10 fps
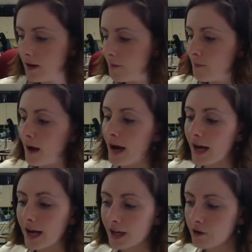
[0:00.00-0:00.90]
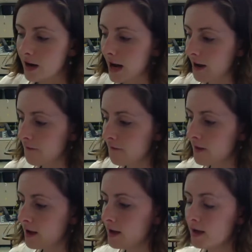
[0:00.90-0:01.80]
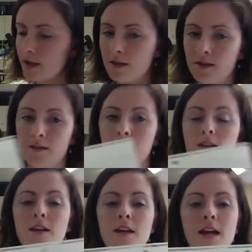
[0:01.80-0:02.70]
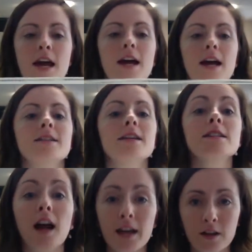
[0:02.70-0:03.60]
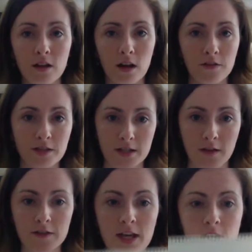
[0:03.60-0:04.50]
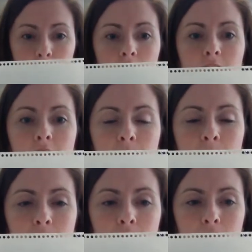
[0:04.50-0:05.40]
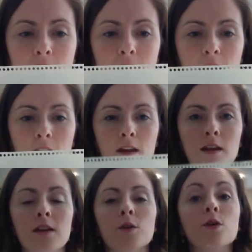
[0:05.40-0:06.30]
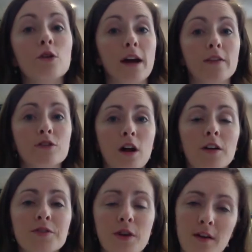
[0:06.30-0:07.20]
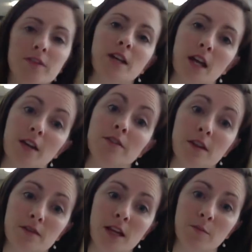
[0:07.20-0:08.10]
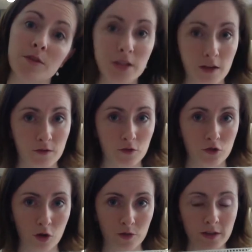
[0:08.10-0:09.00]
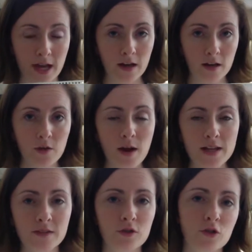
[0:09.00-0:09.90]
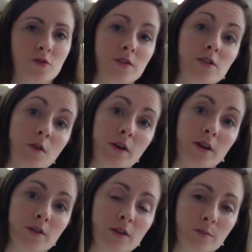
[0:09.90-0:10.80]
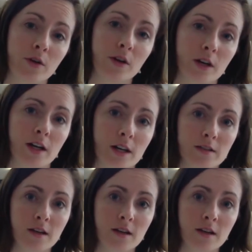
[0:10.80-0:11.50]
My graph has a title of stuffed animals. Your graph should also have a title of stuffed animals if you chose that. Otherwise, if you chose a toy, you could put